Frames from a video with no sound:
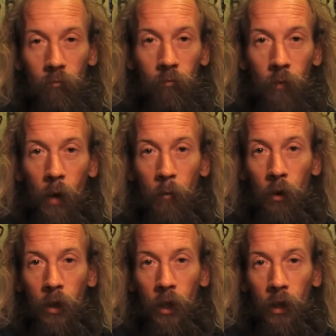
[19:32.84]
when I'm
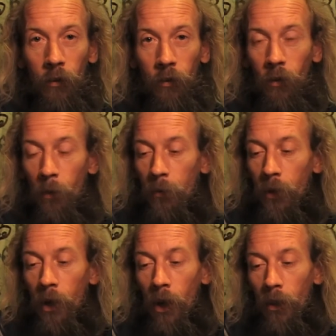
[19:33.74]
looking into
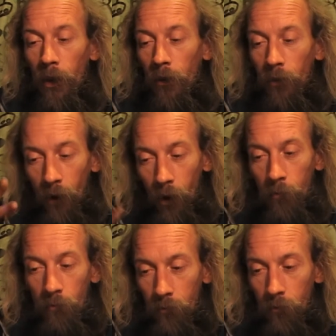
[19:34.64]
something like this,
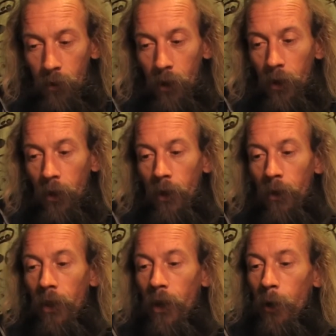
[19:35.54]
I'm
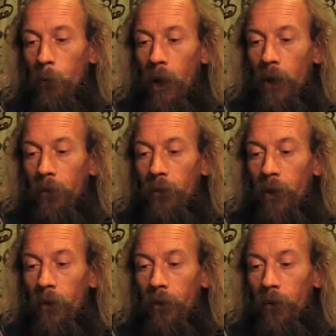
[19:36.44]
thinking about it
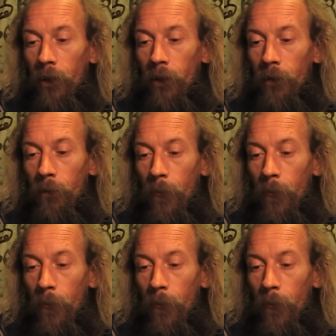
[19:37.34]
seriously.